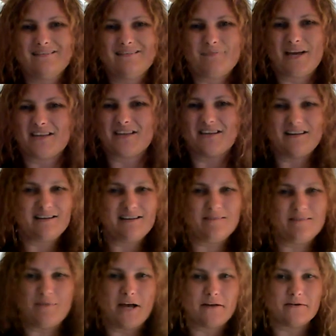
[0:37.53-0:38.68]
Back then it didn't
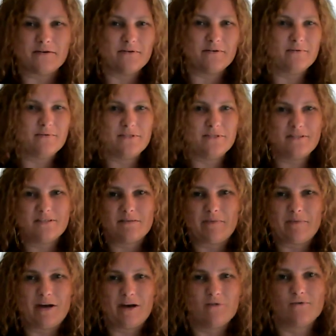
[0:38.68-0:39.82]
matter. It was just
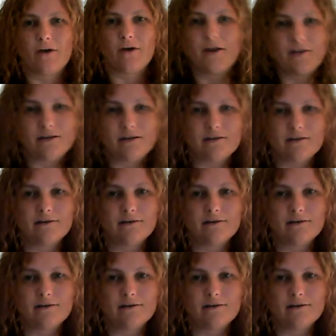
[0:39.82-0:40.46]
about writing.